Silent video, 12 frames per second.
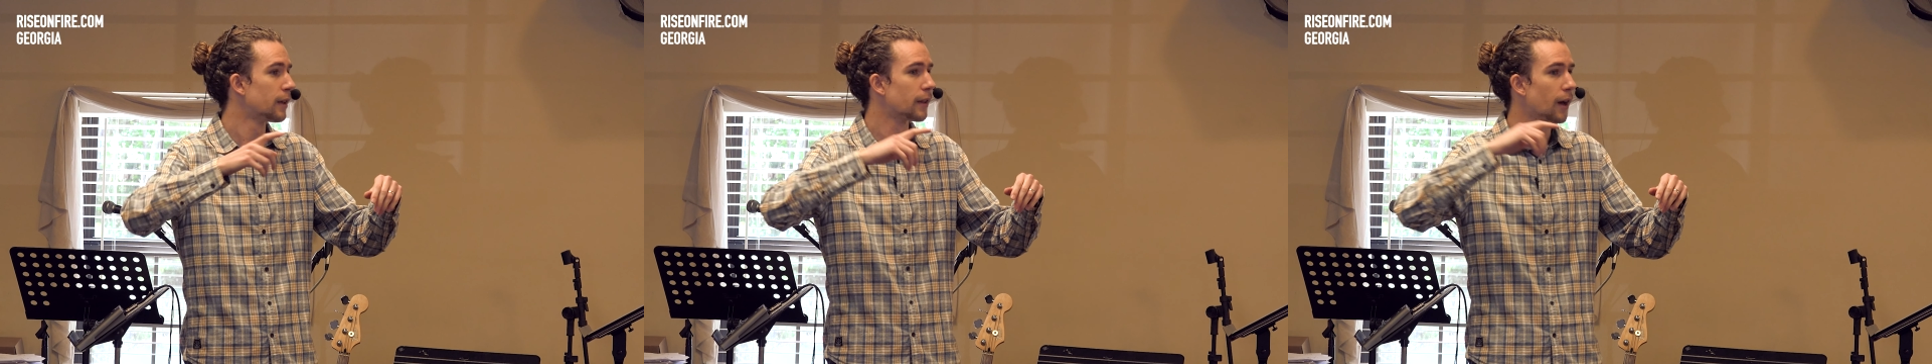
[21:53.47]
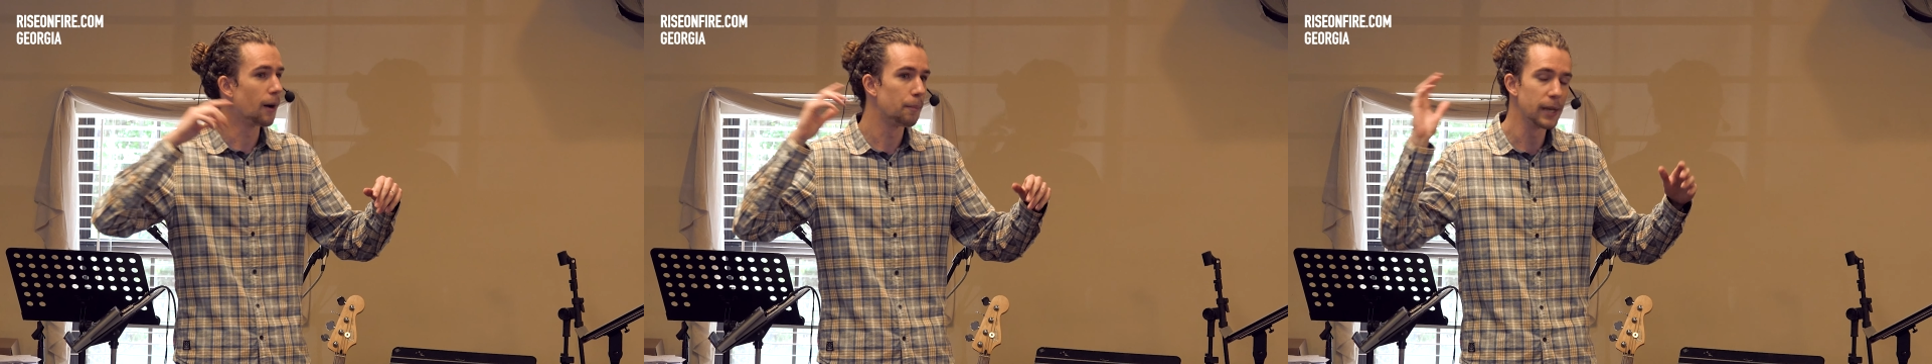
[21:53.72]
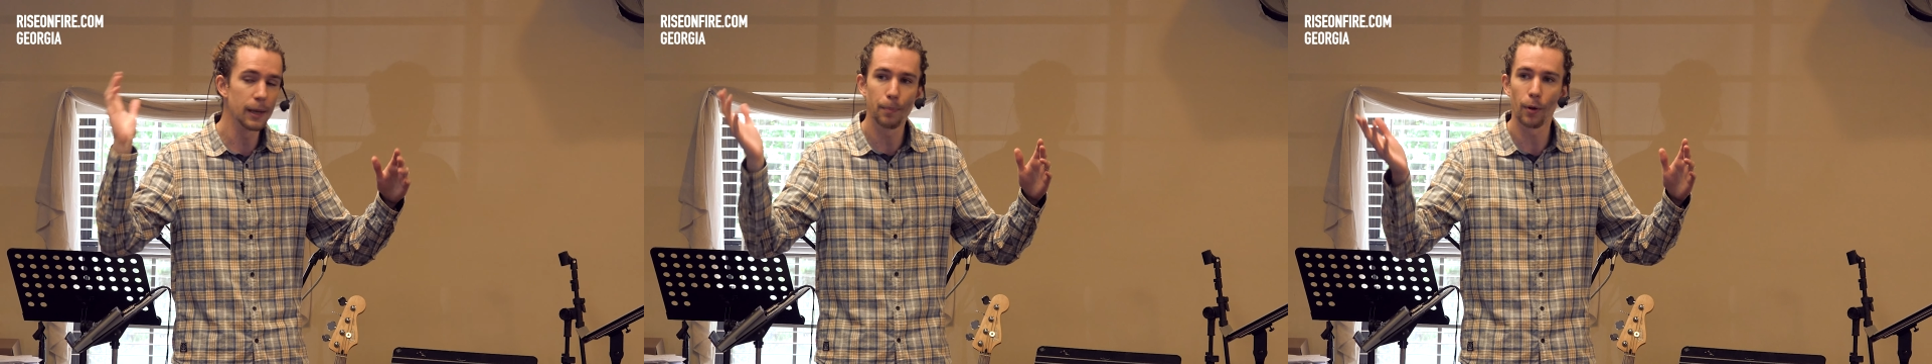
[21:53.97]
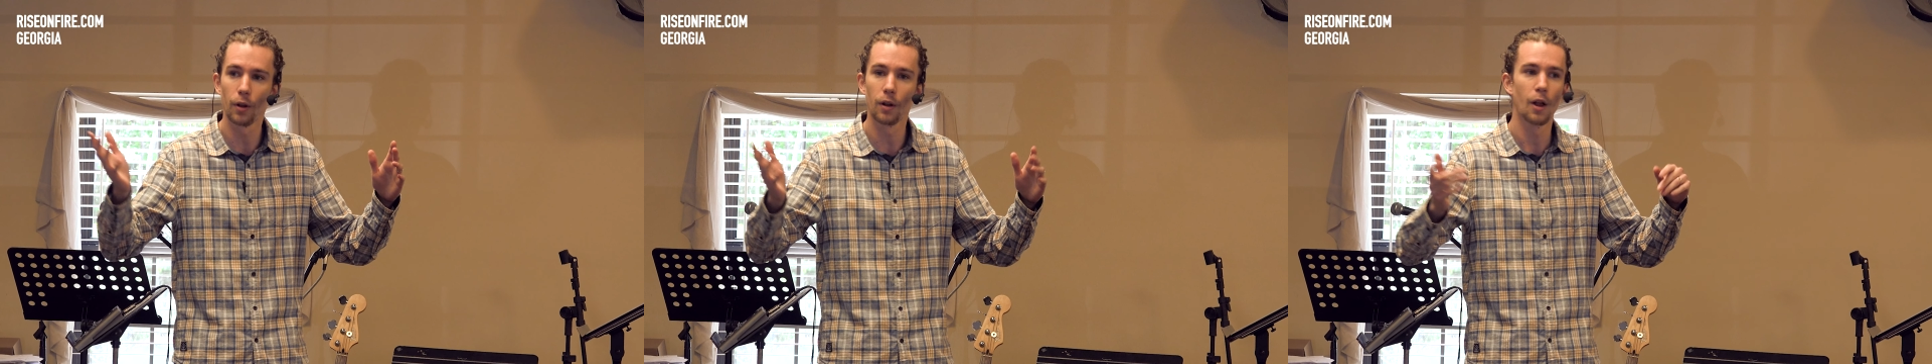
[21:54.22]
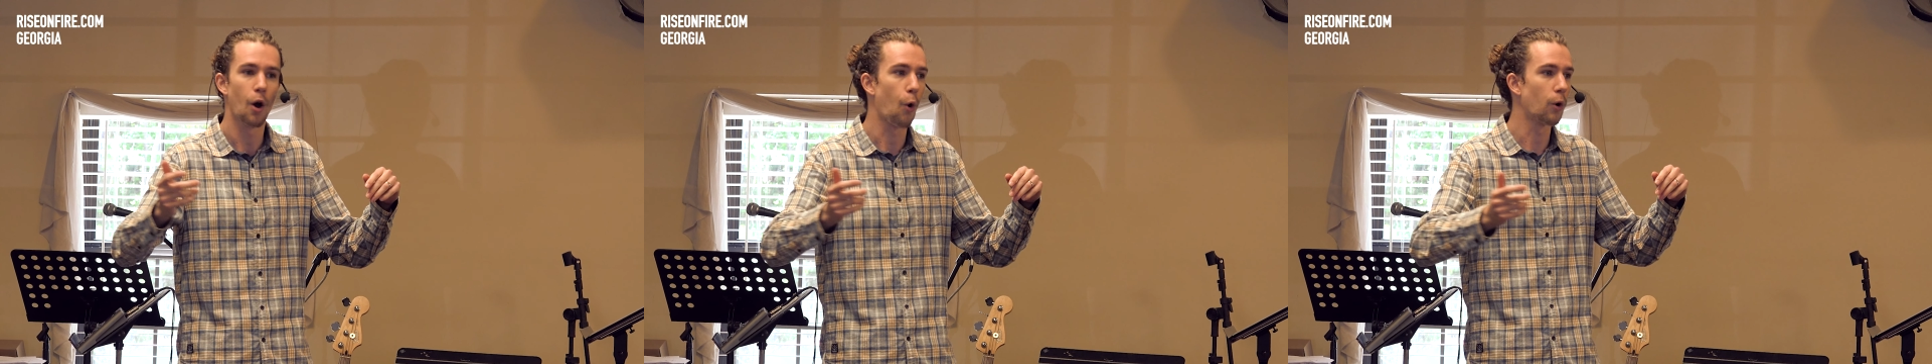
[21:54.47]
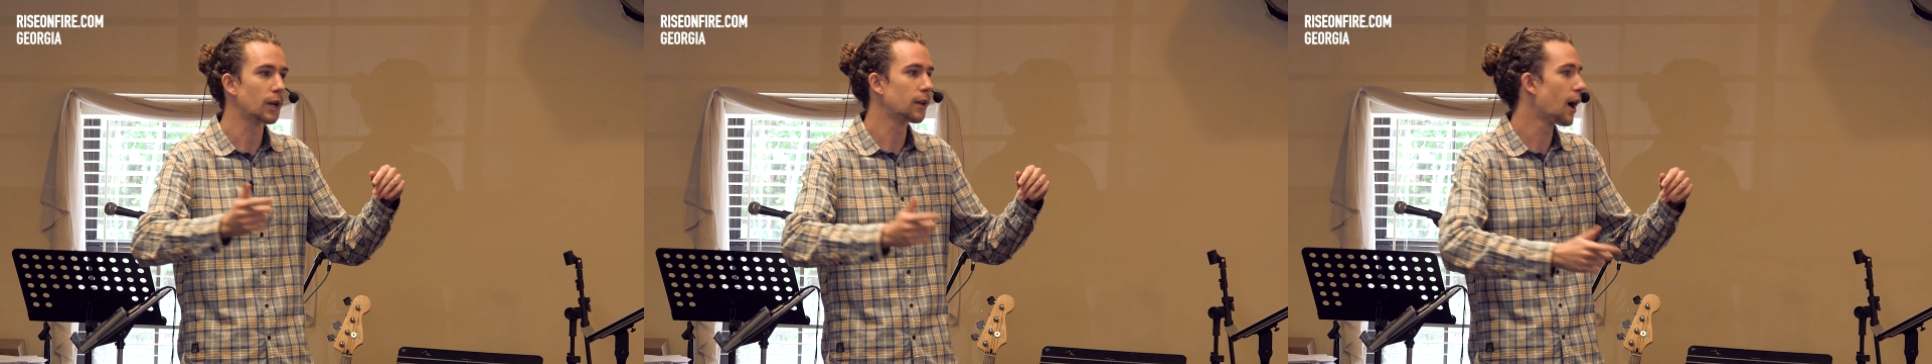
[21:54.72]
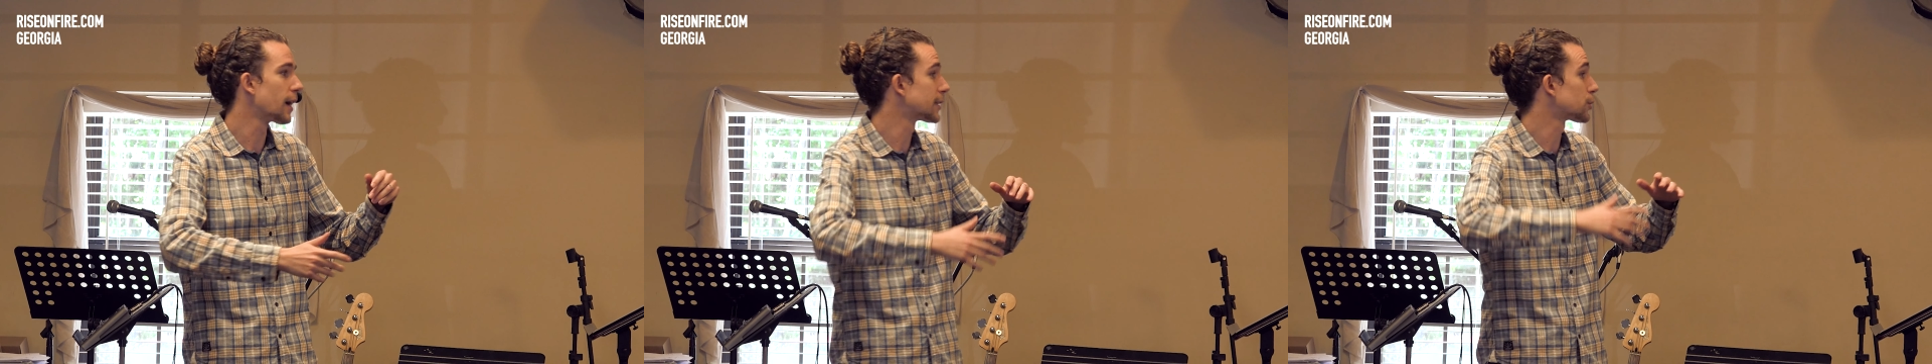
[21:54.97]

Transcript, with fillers: the people all alike